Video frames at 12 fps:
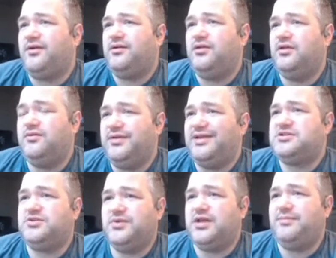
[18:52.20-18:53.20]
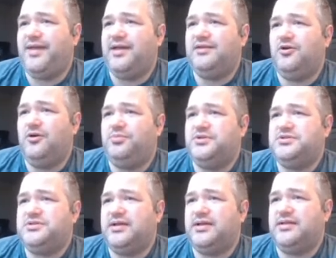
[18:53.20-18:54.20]
you issue a command to
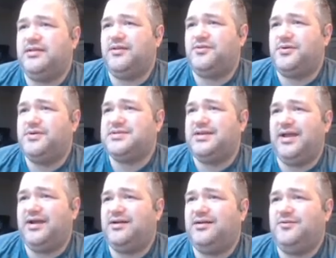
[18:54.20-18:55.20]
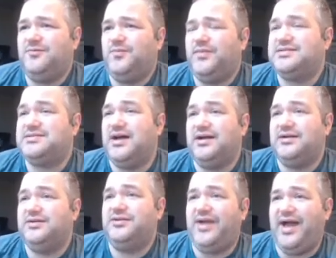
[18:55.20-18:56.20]
OpenGL and it throws an error, it's not
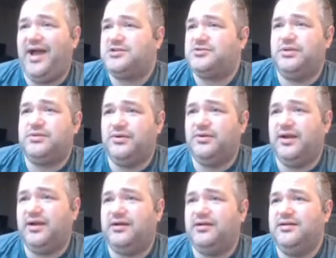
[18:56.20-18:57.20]
going to actually throw an error.